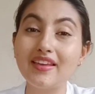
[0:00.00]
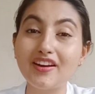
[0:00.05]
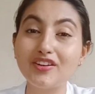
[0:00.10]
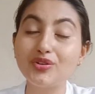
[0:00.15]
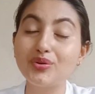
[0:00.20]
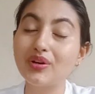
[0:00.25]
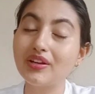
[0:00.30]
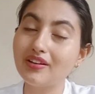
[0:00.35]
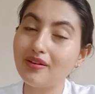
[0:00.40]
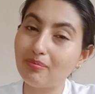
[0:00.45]
There
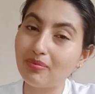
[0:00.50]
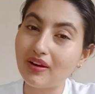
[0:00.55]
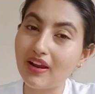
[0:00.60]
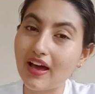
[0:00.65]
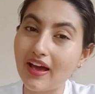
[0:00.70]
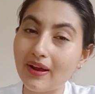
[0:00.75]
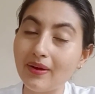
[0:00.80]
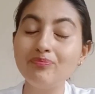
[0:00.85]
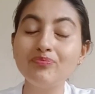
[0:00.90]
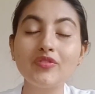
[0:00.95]
you can
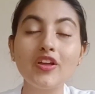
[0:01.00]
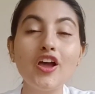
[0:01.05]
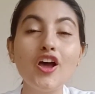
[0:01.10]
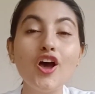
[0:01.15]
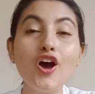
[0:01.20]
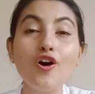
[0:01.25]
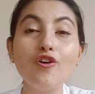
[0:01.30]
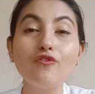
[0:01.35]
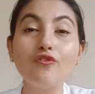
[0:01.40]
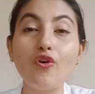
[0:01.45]
apply
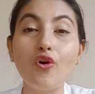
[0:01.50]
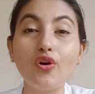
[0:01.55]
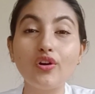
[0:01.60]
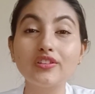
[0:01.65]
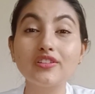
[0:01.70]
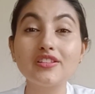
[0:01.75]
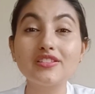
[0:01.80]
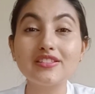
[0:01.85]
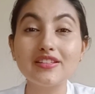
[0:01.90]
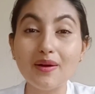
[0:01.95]

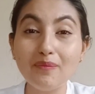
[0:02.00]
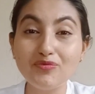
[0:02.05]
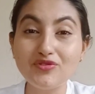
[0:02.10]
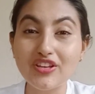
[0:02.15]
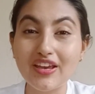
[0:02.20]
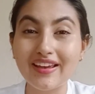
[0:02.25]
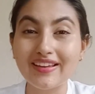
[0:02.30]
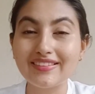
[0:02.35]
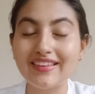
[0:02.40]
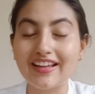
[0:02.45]
for the
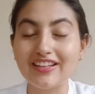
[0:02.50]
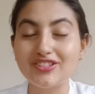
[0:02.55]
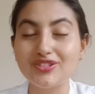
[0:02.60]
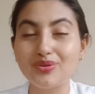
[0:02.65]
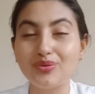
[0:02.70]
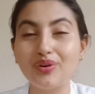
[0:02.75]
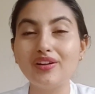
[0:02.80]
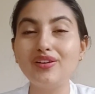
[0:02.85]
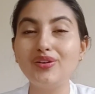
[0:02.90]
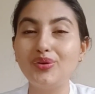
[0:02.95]
subject that
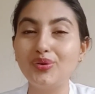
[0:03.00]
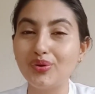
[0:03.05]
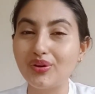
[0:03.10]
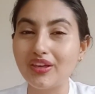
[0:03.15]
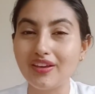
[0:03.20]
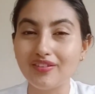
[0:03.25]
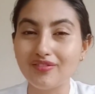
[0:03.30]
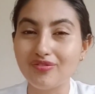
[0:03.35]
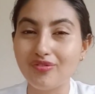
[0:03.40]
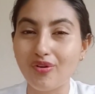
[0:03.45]
you are
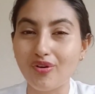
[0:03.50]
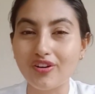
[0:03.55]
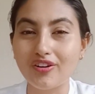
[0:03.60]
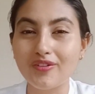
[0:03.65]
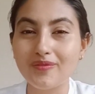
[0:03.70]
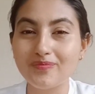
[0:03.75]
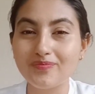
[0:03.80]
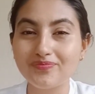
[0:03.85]
looking for.